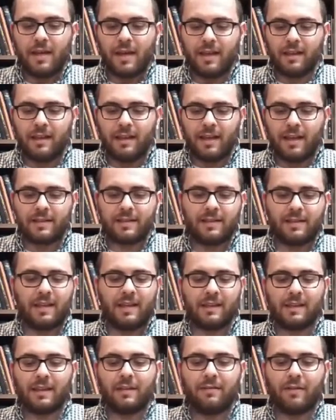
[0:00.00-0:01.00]
and lest
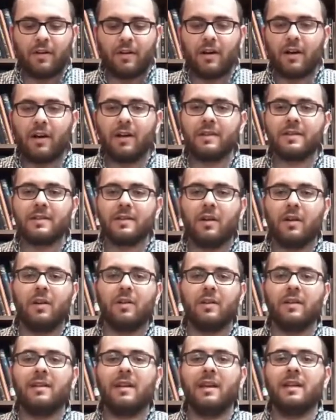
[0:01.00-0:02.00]
they leave our hearts
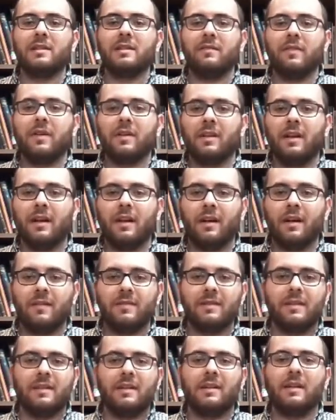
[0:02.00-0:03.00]
all the days of our
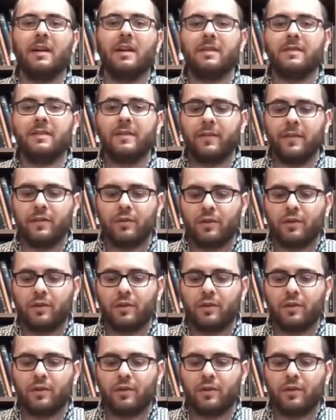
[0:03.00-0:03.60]
lives and the lives of our